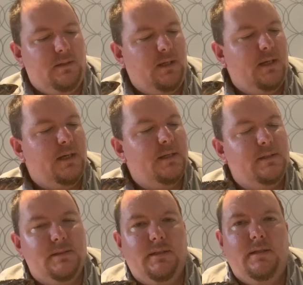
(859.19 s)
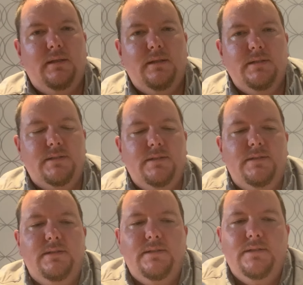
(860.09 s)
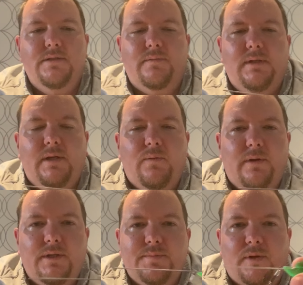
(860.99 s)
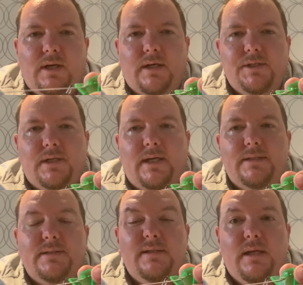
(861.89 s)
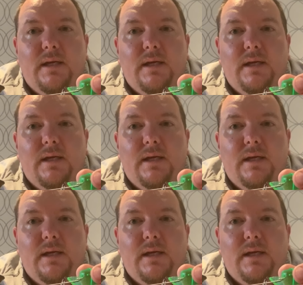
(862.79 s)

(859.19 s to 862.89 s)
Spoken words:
and this is really where this product shines.